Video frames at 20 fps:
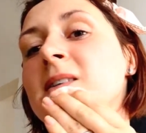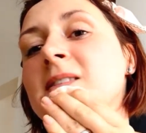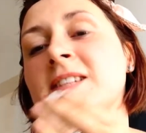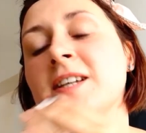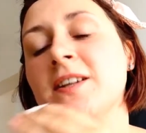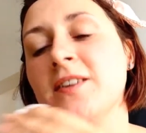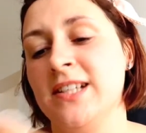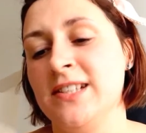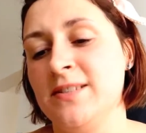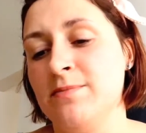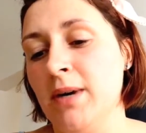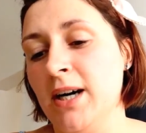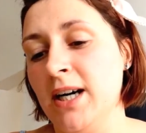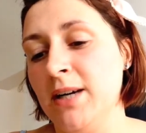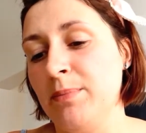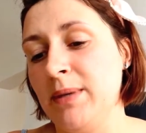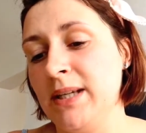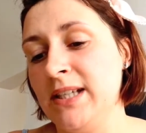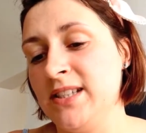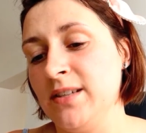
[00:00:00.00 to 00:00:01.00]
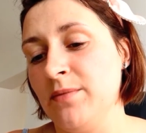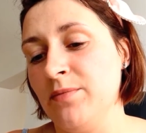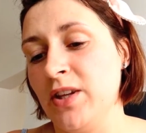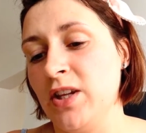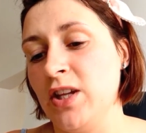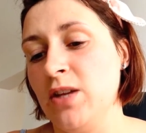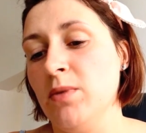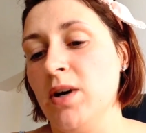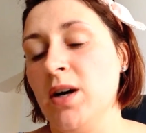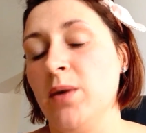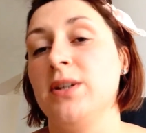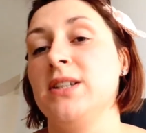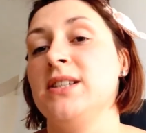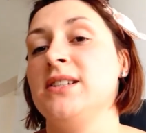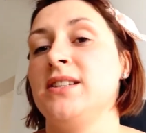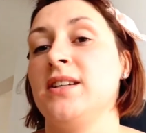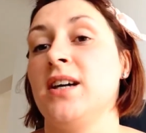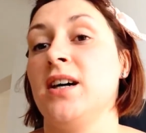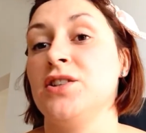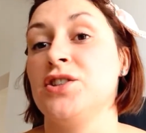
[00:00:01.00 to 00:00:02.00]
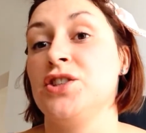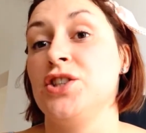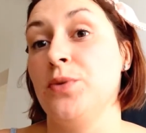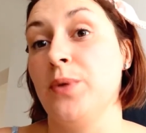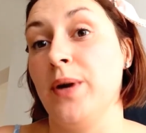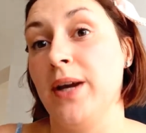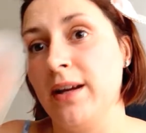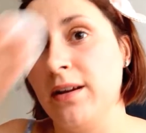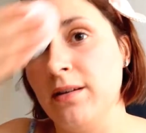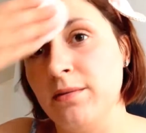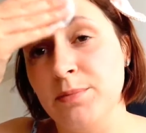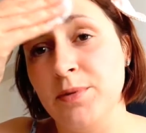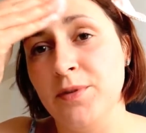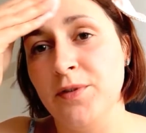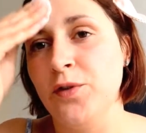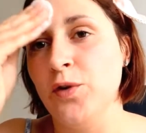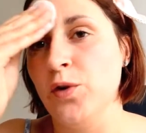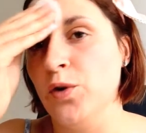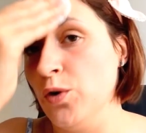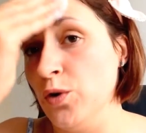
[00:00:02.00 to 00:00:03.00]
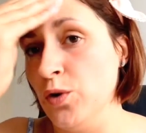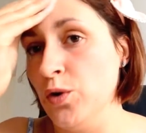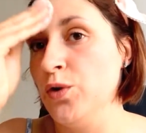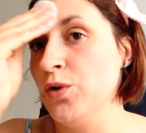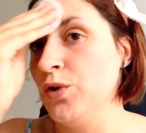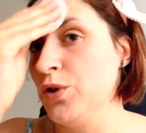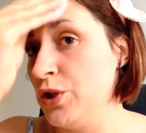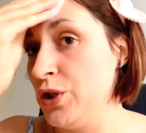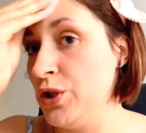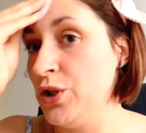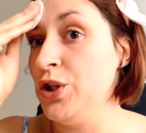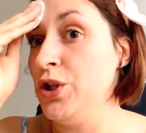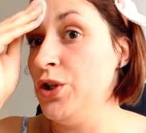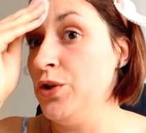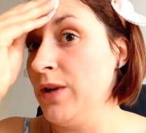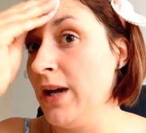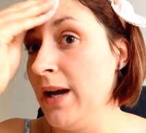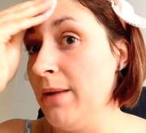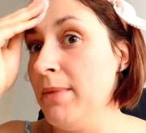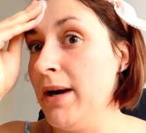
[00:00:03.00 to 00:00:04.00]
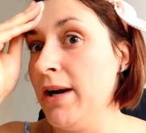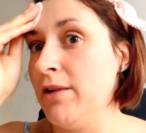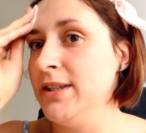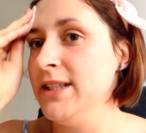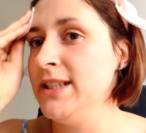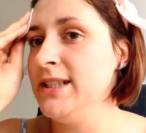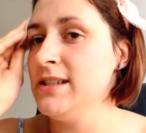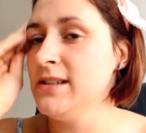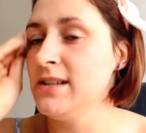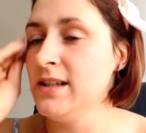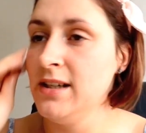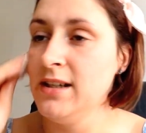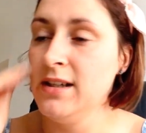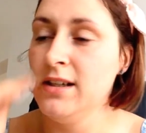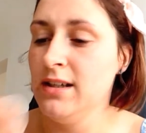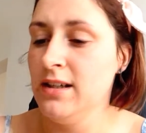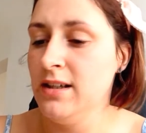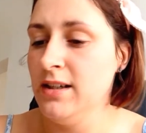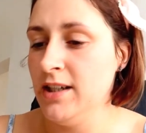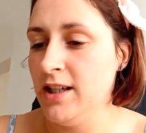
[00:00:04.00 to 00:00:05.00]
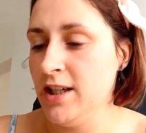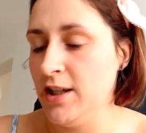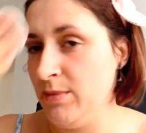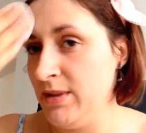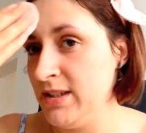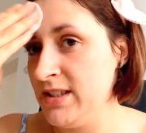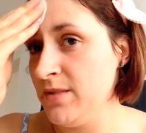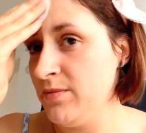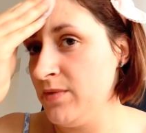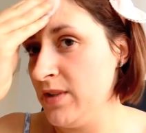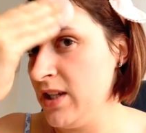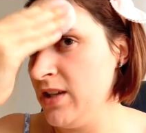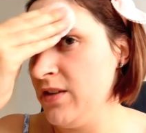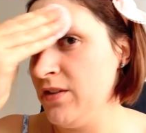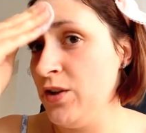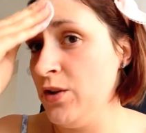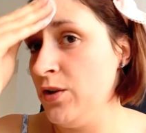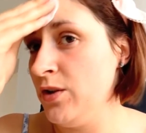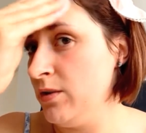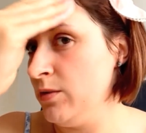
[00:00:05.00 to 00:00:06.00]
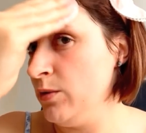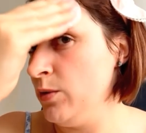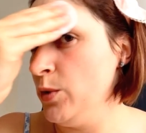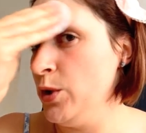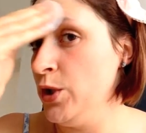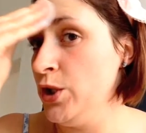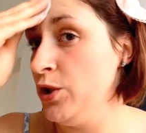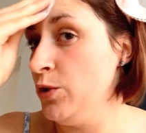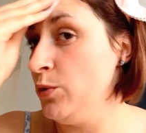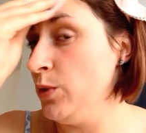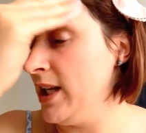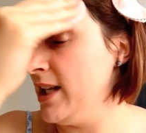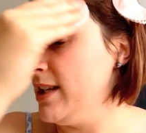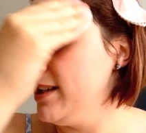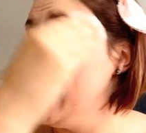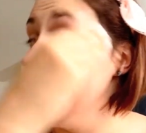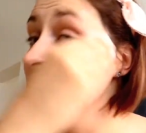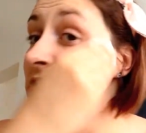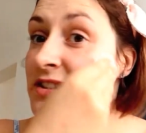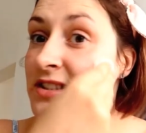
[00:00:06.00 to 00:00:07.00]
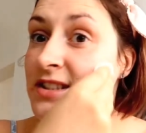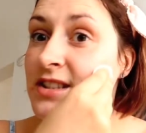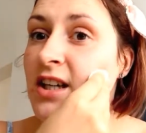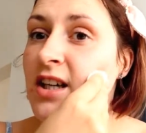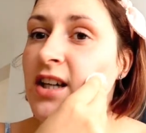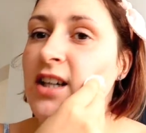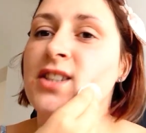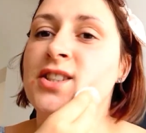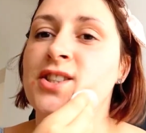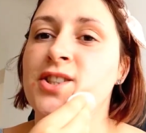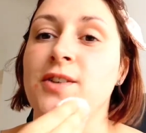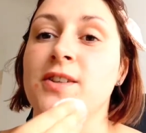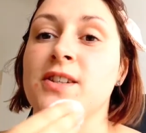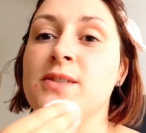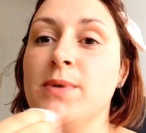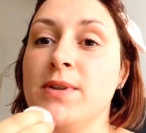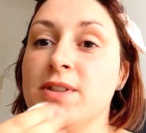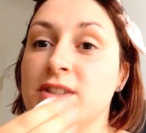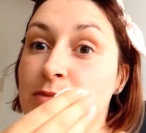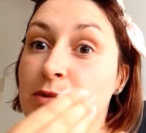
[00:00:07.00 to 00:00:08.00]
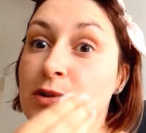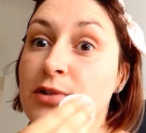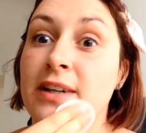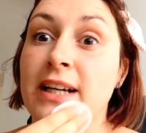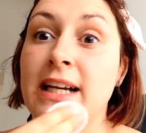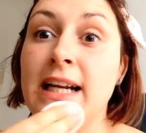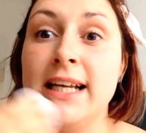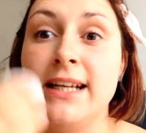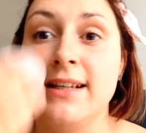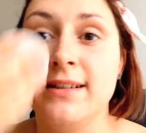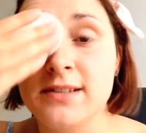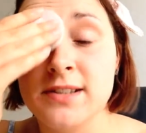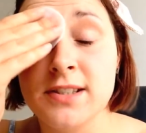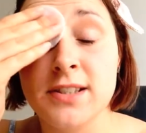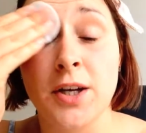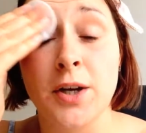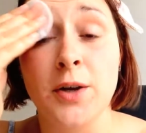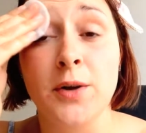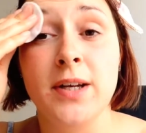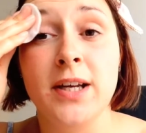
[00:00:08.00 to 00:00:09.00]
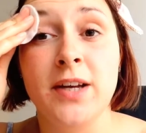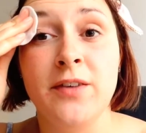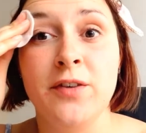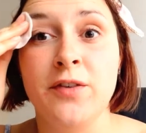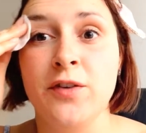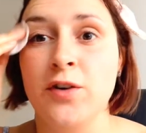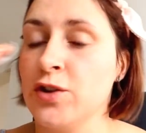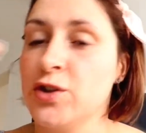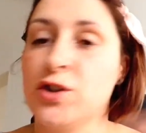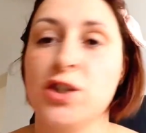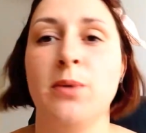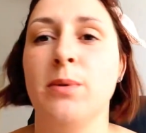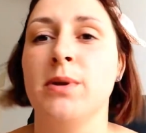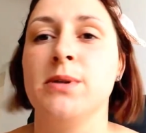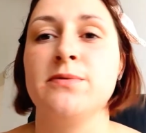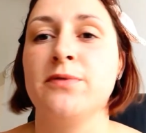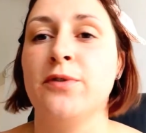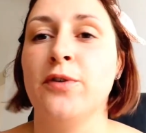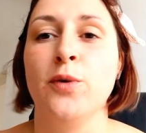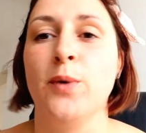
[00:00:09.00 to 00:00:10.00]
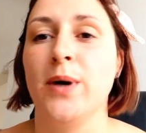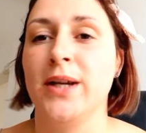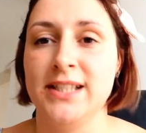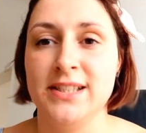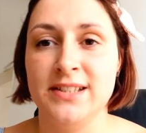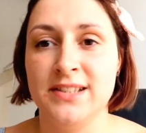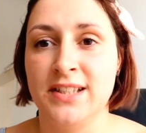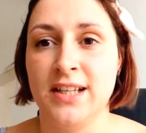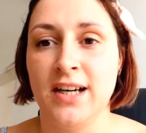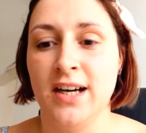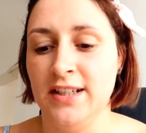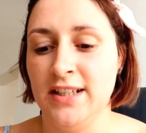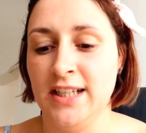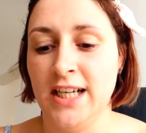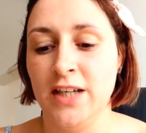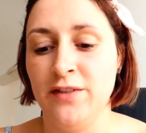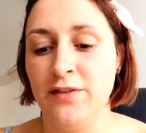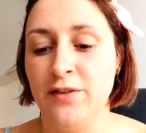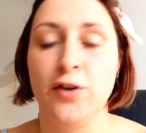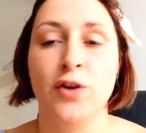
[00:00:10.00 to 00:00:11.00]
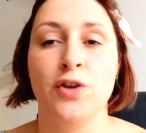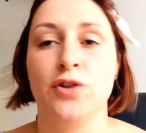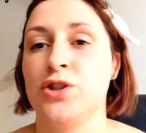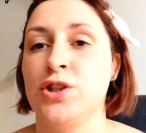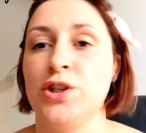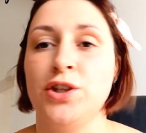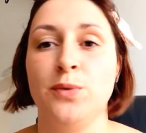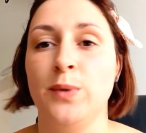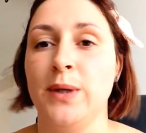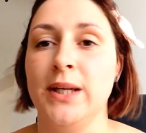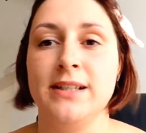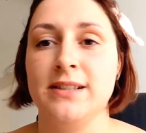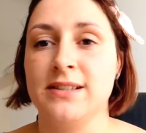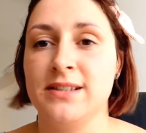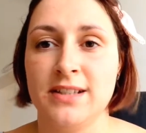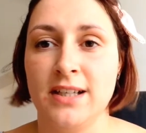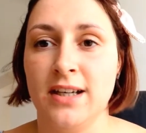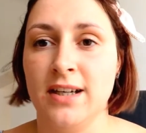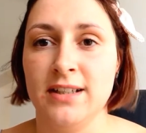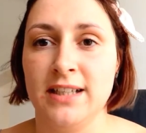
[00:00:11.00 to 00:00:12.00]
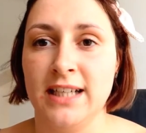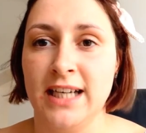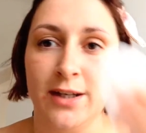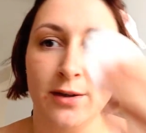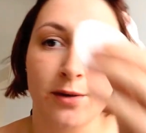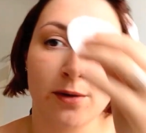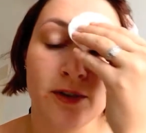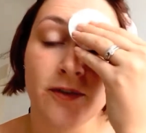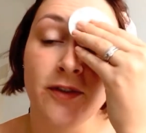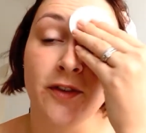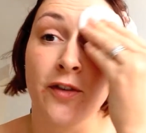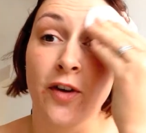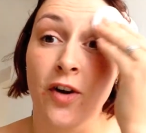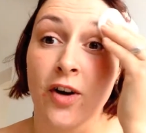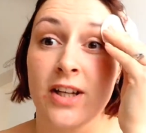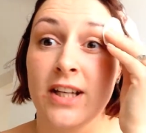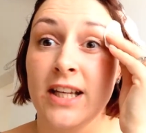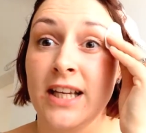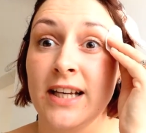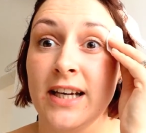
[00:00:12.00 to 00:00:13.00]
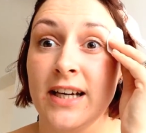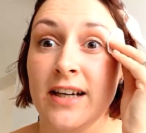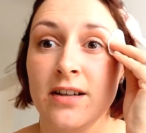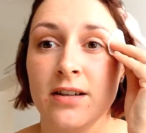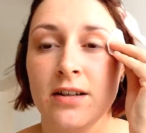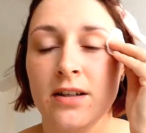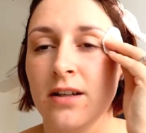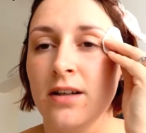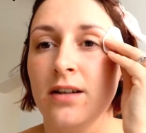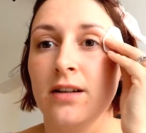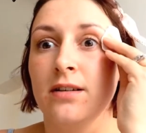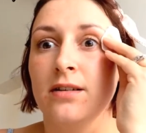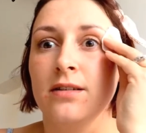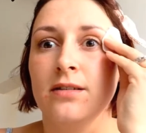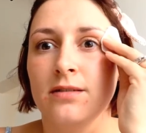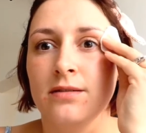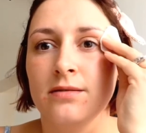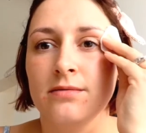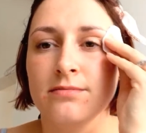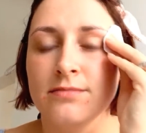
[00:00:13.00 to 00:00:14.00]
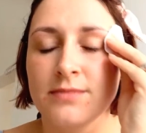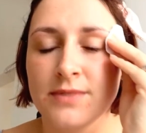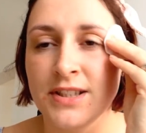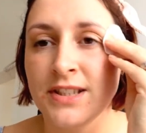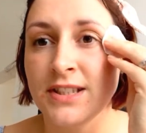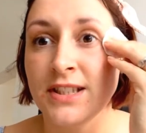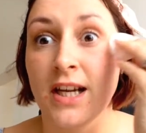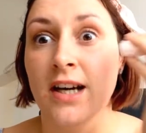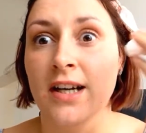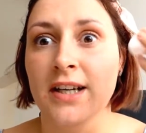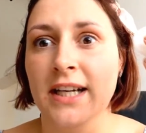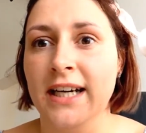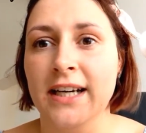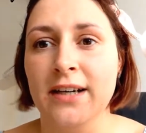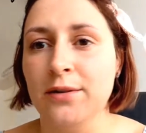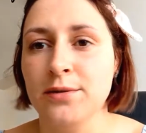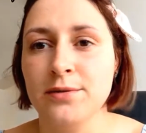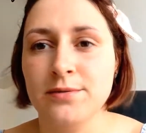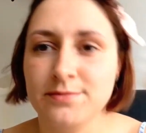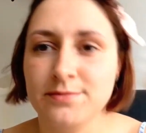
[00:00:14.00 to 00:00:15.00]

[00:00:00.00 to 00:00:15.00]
So this might be something you might want to start doing before you get married. It's something you'd like to start as soon as possible, really. So if you've got 2 months before the wedding, start now. If you've got 2 weeks, start now. If you've got a year, start now.